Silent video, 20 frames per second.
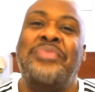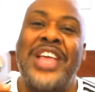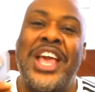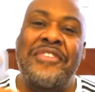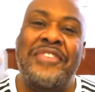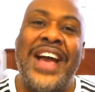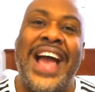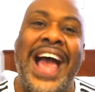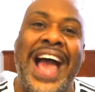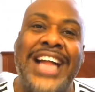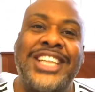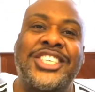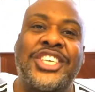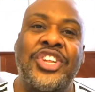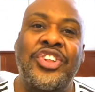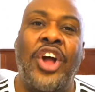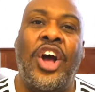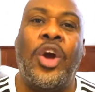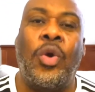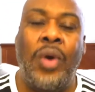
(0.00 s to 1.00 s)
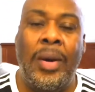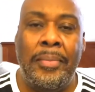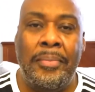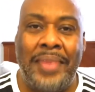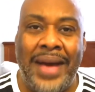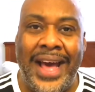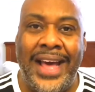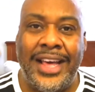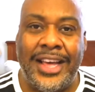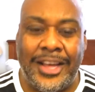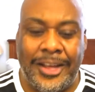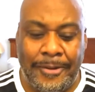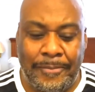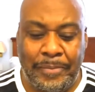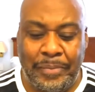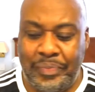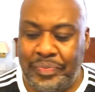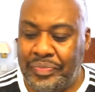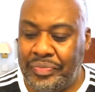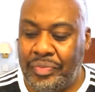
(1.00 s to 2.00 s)
If I had to knock one back,
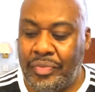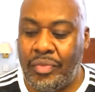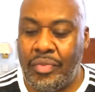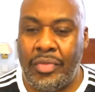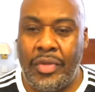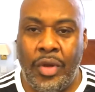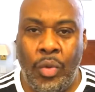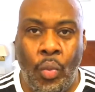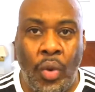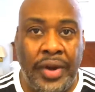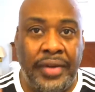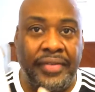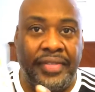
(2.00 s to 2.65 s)
one